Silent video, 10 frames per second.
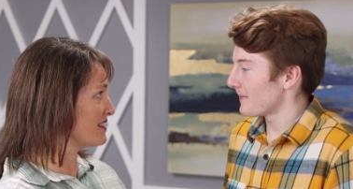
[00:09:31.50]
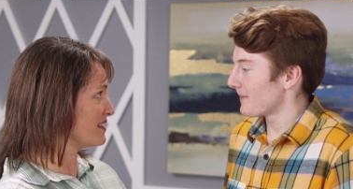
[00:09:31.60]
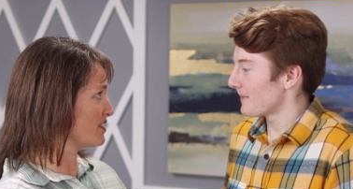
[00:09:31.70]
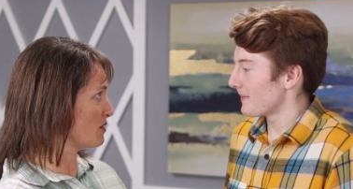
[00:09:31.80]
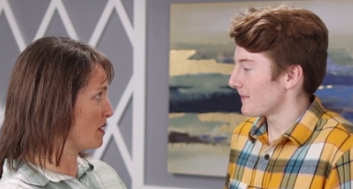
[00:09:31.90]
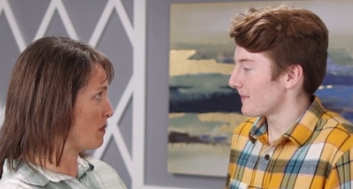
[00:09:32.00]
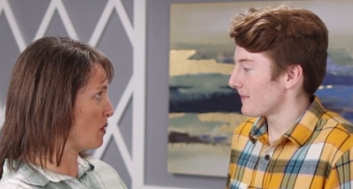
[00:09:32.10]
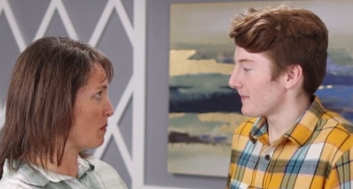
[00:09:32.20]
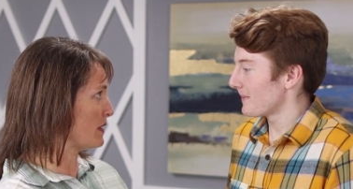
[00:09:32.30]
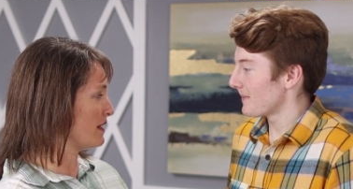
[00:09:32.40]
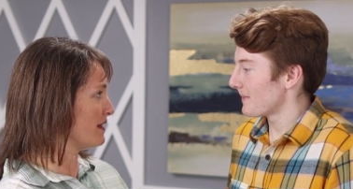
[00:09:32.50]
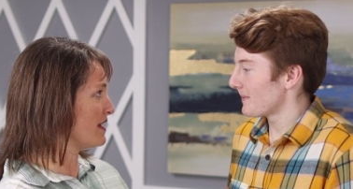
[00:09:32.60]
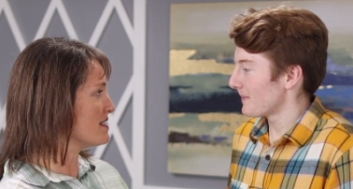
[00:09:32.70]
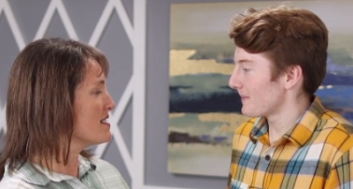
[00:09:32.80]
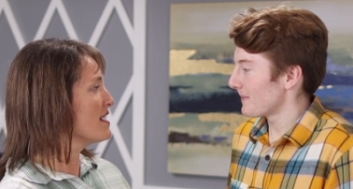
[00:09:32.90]
Speaker 1: to disagree
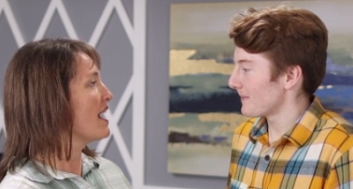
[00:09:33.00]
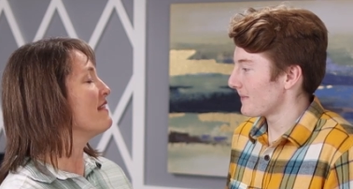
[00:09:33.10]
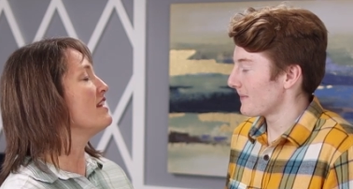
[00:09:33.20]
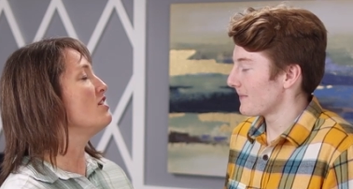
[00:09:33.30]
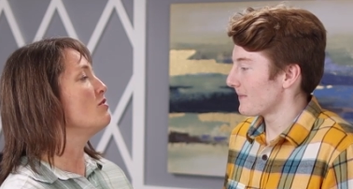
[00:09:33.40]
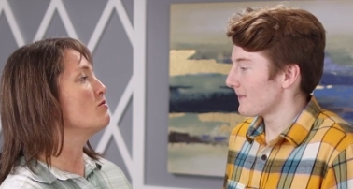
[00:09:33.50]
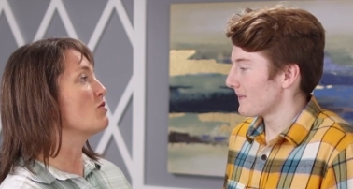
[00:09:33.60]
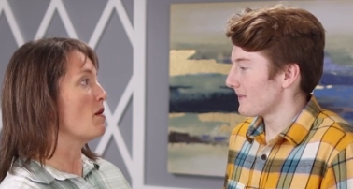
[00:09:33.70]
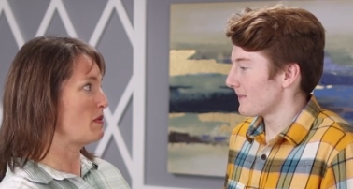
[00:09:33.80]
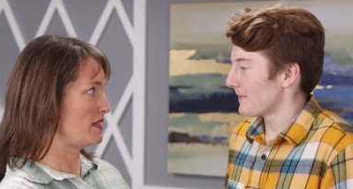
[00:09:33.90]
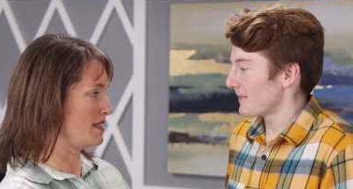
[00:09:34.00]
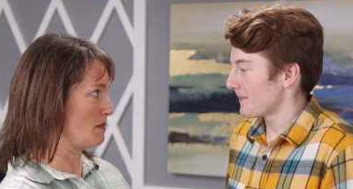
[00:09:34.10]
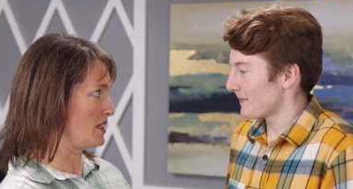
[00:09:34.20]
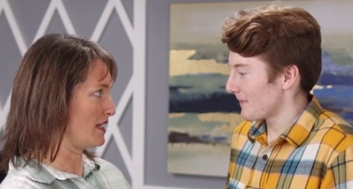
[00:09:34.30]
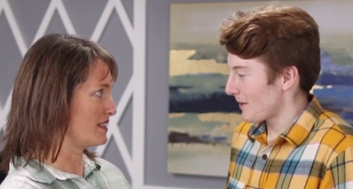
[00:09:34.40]
appropriately, and then you drop the
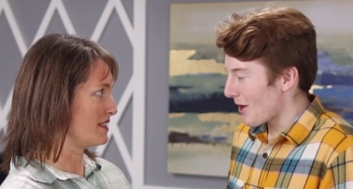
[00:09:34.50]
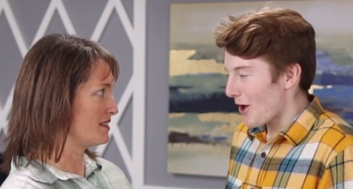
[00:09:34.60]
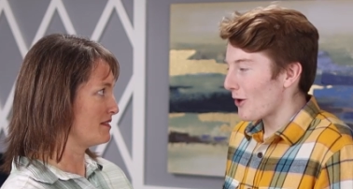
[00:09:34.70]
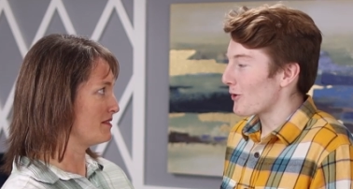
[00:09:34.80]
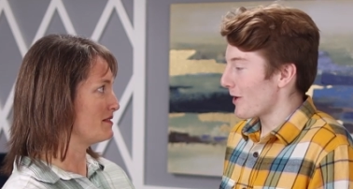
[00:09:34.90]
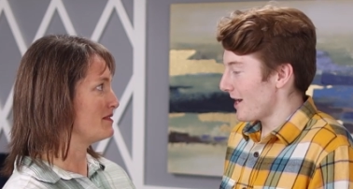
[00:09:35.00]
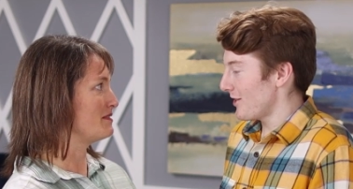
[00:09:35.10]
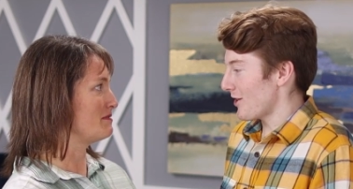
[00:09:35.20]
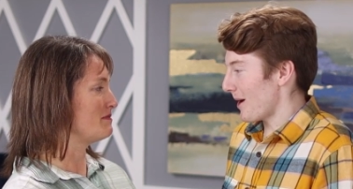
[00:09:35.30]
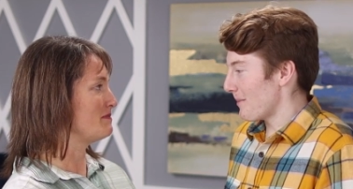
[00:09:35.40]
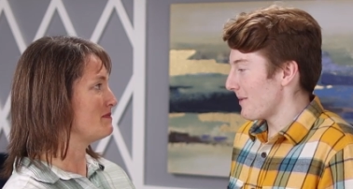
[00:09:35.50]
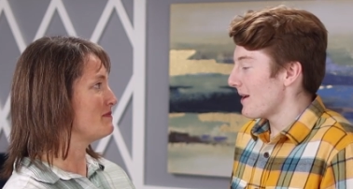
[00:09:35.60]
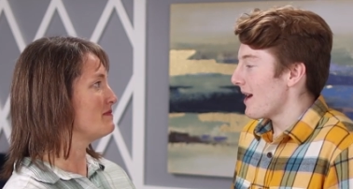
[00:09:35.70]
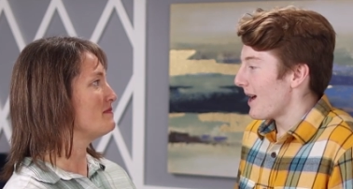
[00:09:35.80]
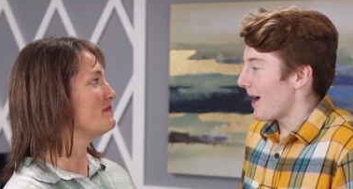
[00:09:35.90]
subject.
Speaker 2: Great job.
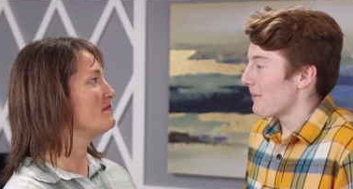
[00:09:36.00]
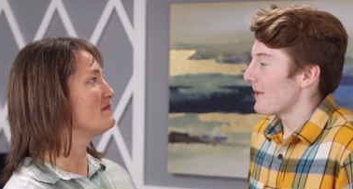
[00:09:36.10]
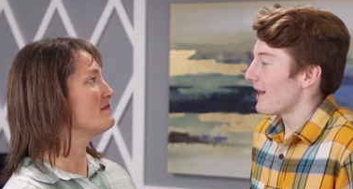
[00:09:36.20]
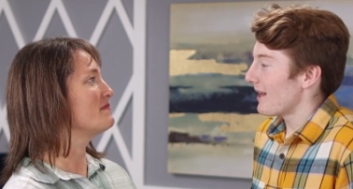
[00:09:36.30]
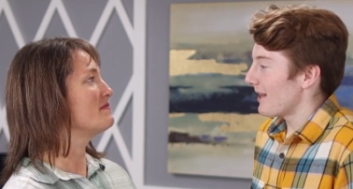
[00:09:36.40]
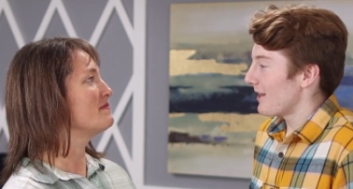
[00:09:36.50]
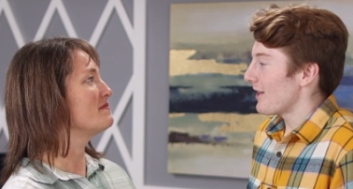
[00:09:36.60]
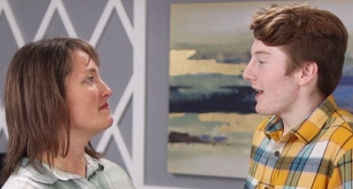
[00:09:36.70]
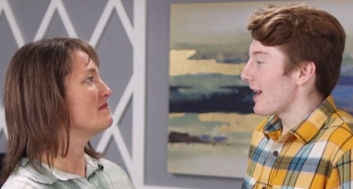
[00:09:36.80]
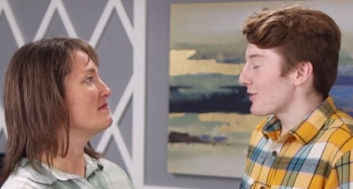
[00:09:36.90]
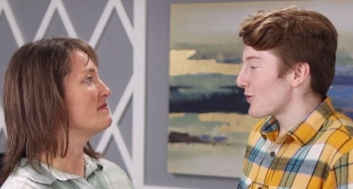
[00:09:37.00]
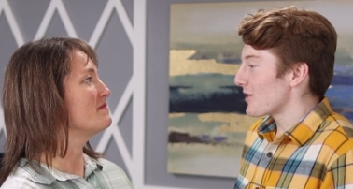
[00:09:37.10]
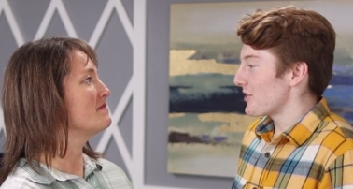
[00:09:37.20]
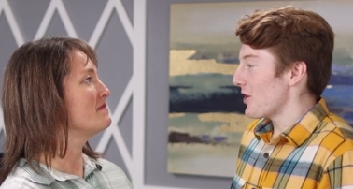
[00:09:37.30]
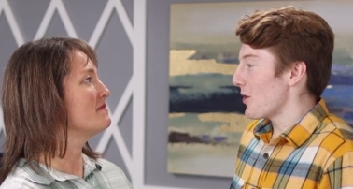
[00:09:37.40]
I'm gonna, the, the answer
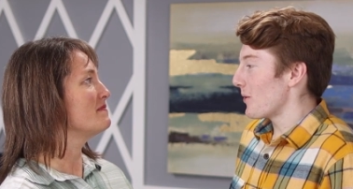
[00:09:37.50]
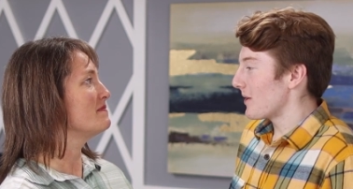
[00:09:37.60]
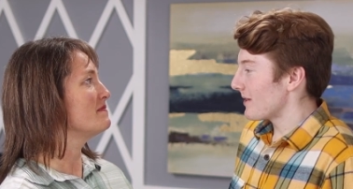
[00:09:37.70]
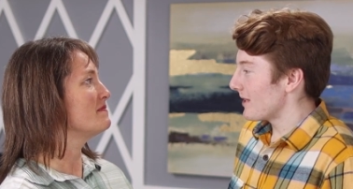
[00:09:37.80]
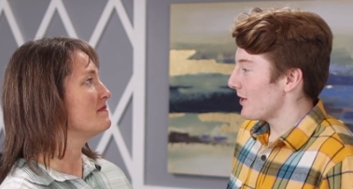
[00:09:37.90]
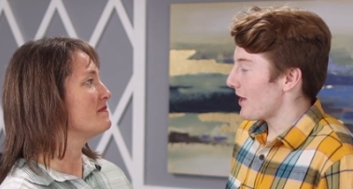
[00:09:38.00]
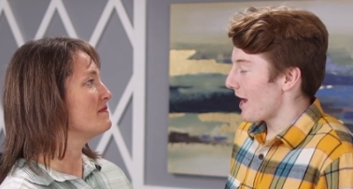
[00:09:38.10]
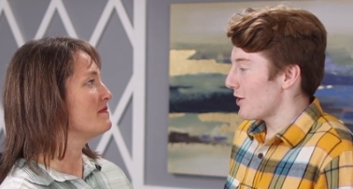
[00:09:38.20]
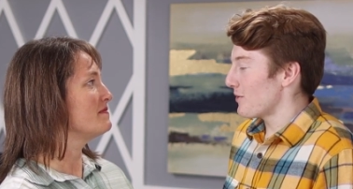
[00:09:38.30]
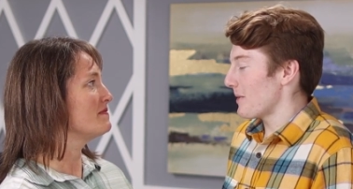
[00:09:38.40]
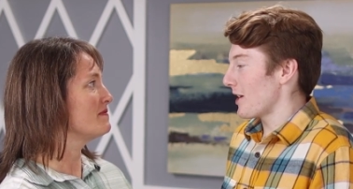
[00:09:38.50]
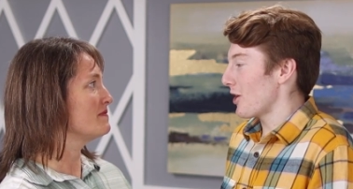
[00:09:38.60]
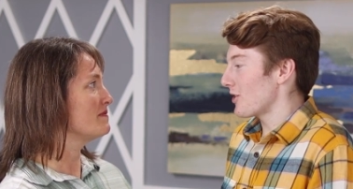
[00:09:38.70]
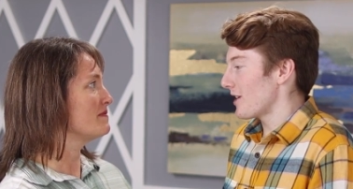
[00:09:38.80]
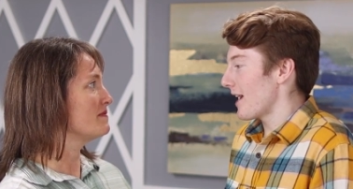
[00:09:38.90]
is no. You can't use my
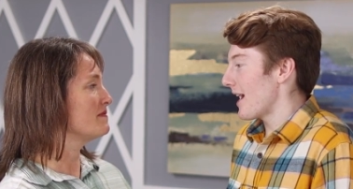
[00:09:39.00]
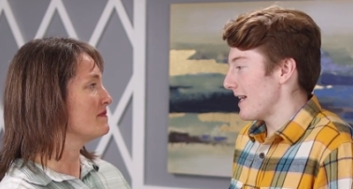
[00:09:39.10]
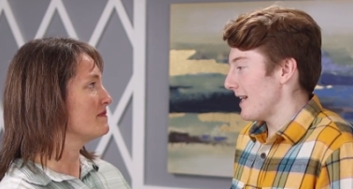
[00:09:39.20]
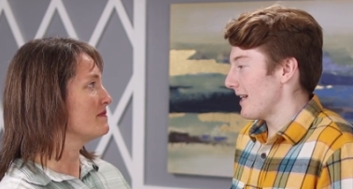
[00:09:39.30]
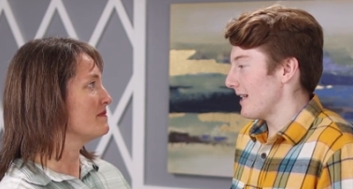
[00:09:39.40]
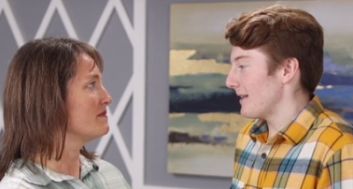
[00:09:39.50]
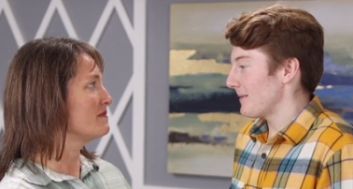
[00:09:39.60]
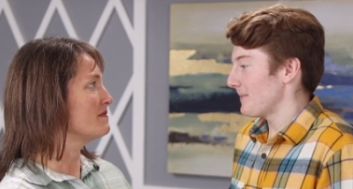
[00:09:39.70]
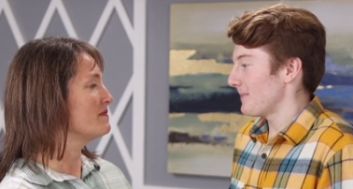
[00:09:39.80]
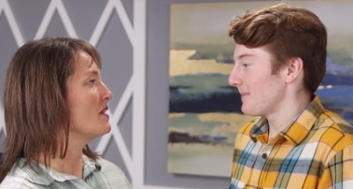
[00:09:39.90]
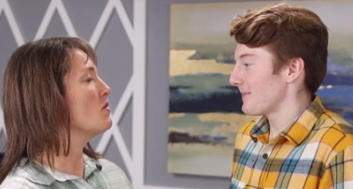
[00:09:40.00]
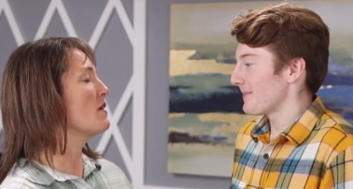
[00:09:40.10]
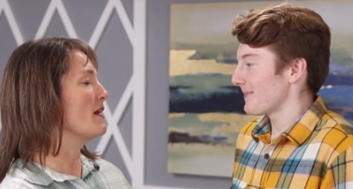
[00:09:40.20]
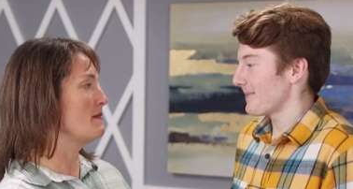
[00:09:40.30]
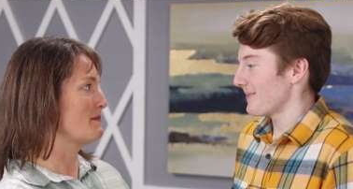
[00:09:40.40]
car tonight. I need it.
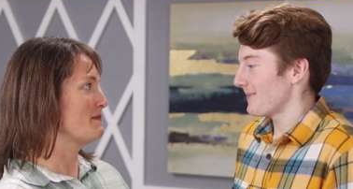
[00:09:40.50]
Speaker 1: Okay.